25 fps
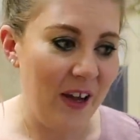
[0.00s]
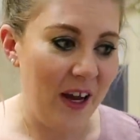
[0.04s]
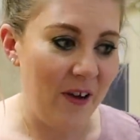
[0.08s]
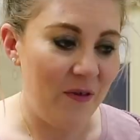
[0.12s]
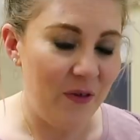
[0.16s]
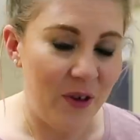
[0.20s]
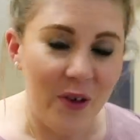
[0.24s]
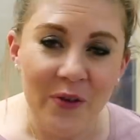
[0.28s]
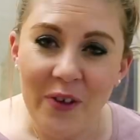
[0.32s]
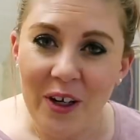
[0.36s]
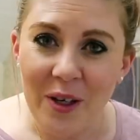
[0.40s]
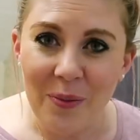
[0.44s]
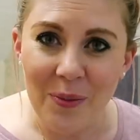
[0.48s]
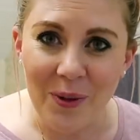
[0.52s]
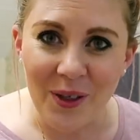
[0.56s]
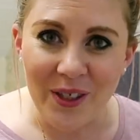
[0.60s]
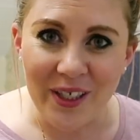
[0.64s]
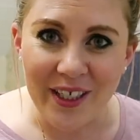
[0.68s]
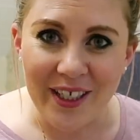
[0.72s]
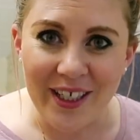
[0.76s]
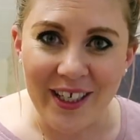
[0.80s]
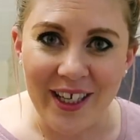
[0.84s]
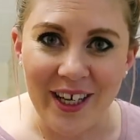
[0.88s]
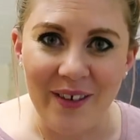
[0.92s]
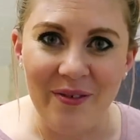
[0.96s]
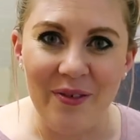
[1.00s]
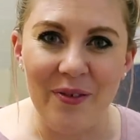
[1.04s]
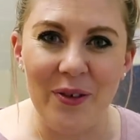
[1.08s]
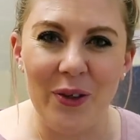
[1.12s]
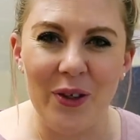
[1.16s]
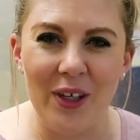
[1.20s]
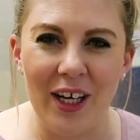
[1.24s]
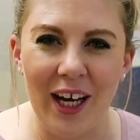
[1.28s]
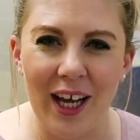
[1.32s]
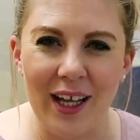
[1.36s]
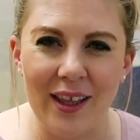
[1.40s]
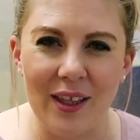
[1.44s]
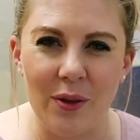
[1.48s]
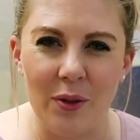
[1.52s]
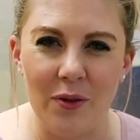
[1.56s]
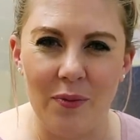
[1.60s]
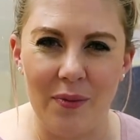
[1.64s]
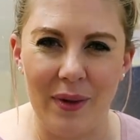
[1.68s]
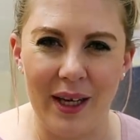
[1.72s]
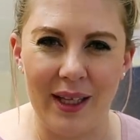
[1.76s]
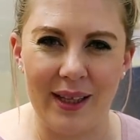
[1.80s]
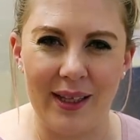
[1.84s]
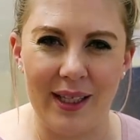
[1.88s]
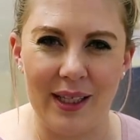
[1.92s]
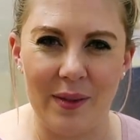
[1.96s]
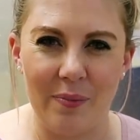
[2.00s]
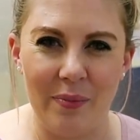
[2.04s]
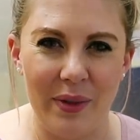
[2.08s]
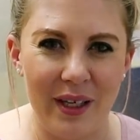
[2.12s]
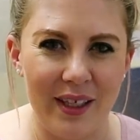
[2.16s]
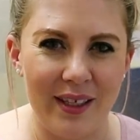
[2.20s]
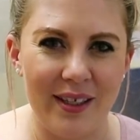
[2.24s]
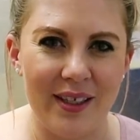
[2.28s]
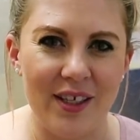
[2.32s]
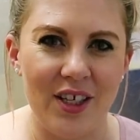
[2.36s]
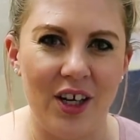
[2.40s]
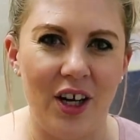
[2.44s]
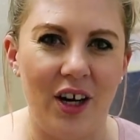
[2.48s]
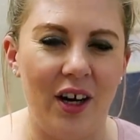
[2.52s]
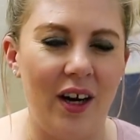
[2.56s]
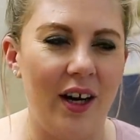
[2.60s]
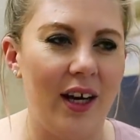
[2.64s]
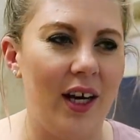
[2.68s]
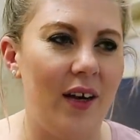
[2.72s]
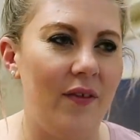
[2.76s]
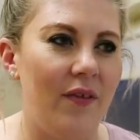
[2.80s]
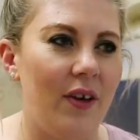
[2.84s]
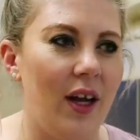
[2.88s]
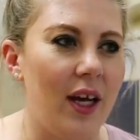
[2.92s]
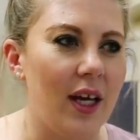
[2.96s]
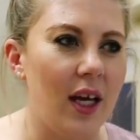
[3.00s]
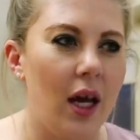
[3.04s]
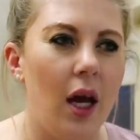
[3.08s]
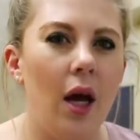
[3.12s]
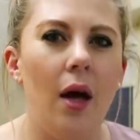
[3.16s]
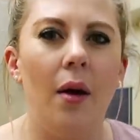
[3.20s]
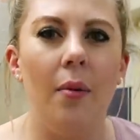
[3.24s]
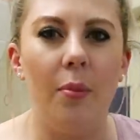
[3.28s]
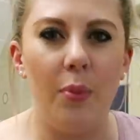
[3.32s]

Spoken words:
I feel very positive. I feel glad that we've made this big start and I've like